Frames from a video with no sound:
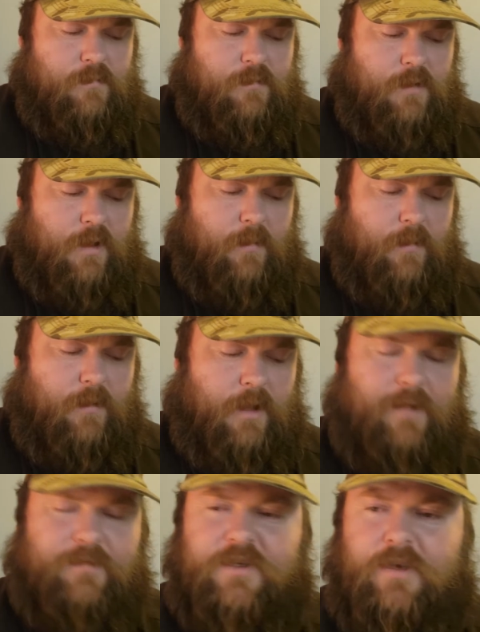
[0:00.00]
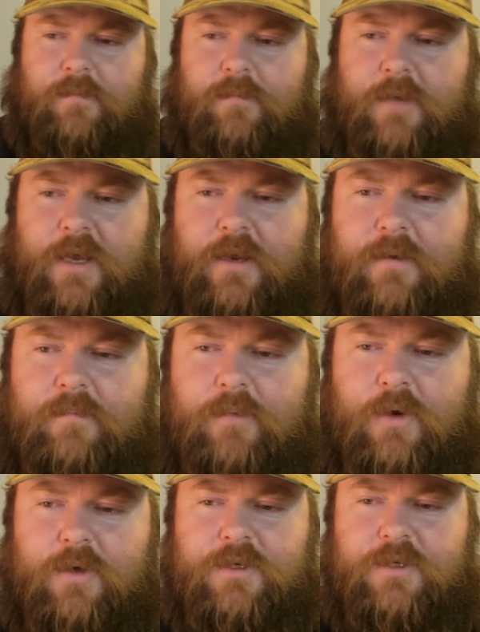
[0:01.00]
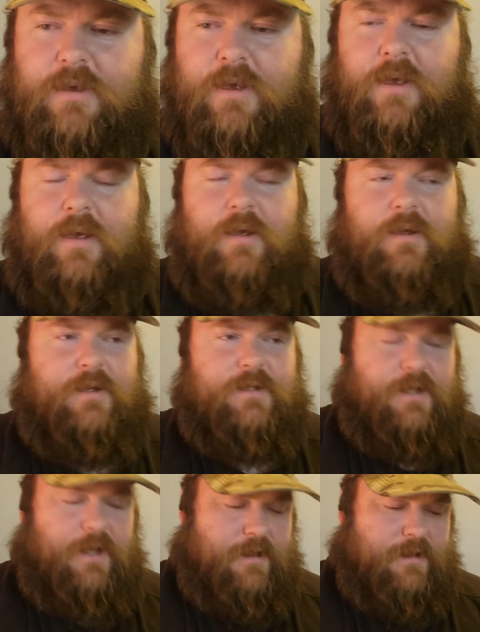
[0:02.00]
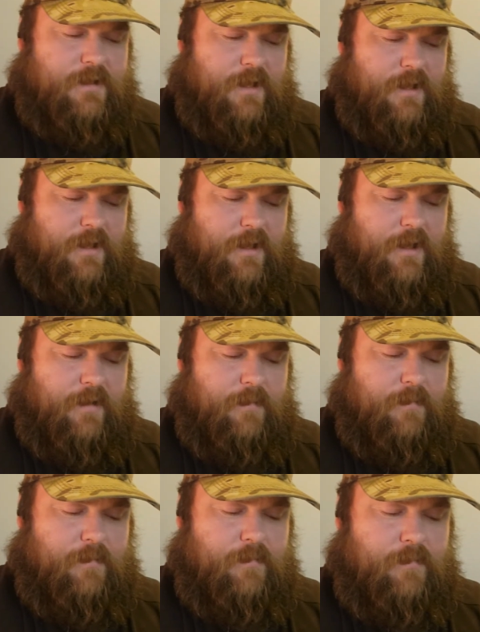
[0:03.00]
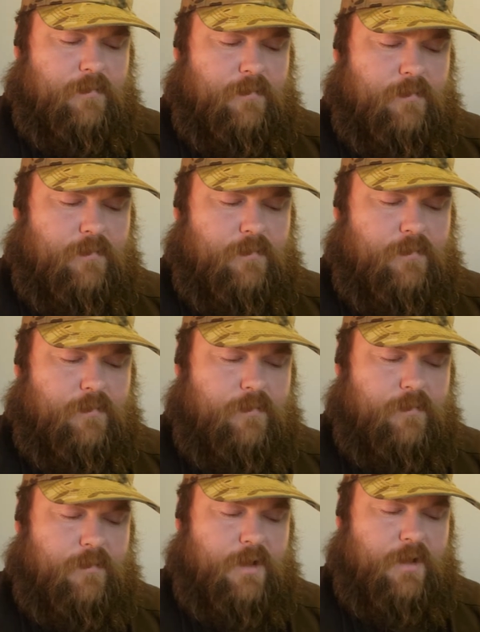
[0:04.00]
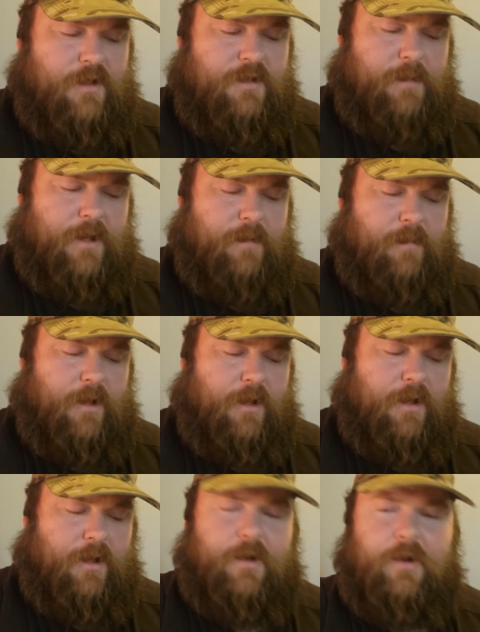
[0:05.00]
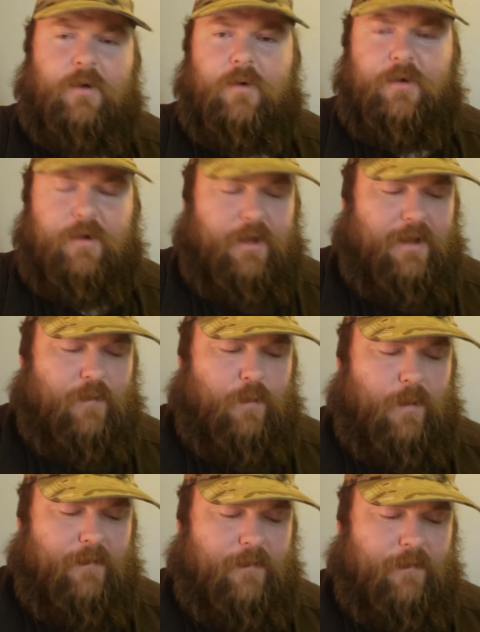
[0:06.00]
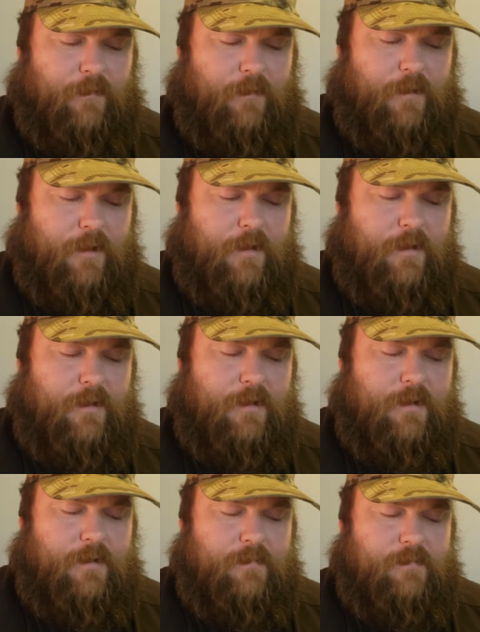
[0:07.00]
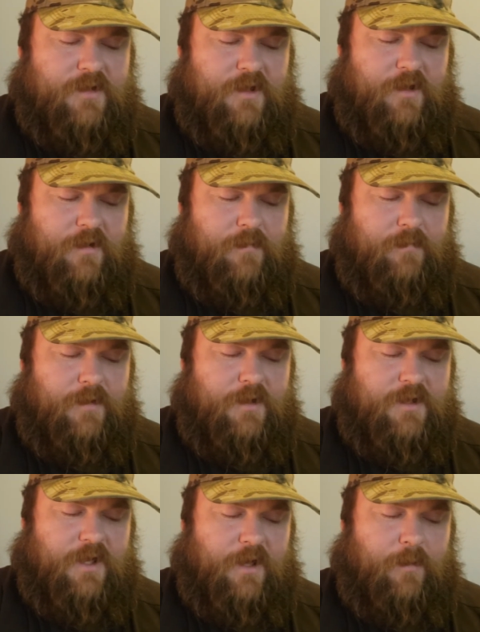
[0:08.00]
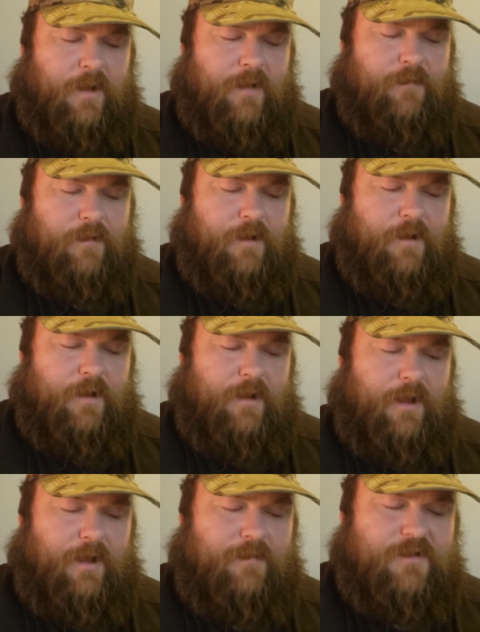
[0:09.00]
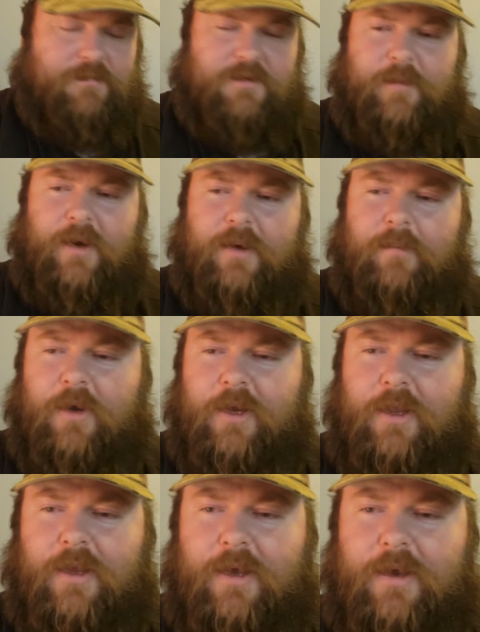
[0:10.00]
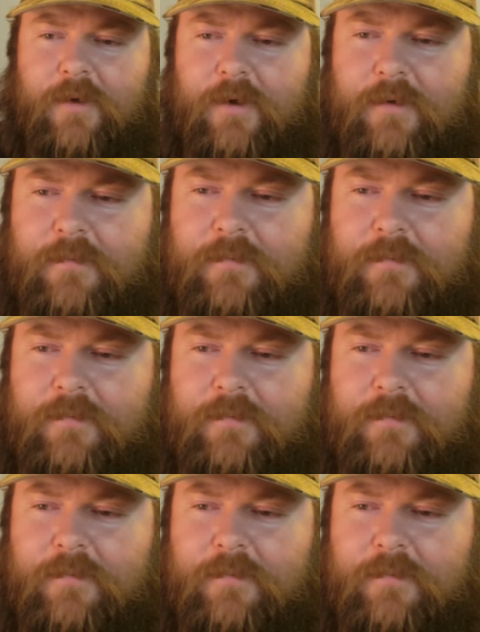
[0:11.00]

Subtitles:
And we'll have some made at merch. Because it's like an item, you spend money on it knowing you're going to give it away for free. So you just got to wait for you to have some spare money lying around.